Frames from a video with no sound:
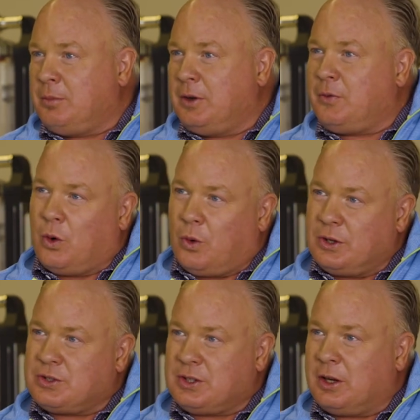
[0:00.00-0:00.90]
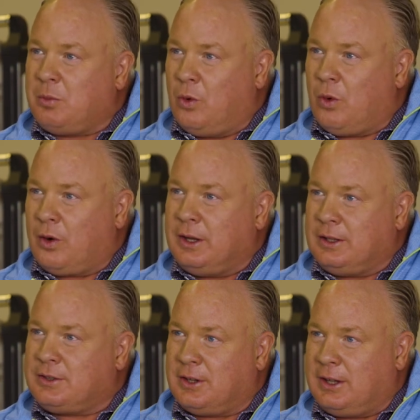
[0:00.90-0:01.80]
before we sink more
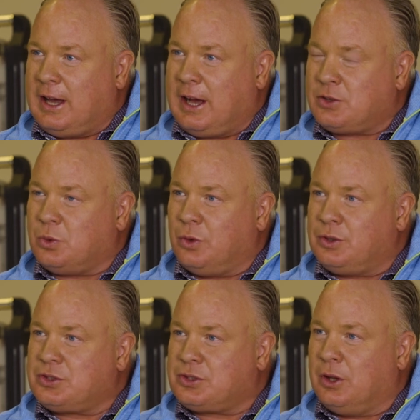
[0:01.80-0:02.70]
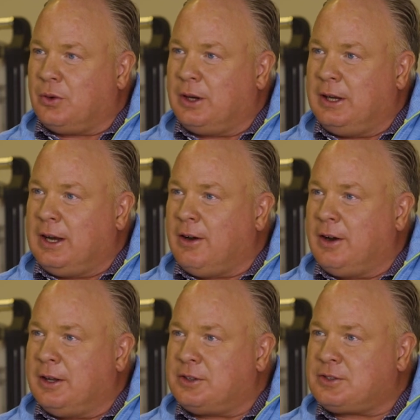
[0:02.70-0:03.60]
into the actual distillery
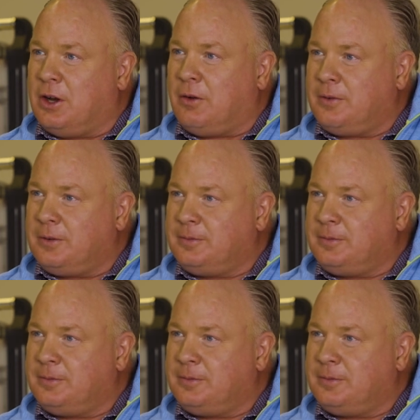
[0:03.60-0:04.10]
area itself.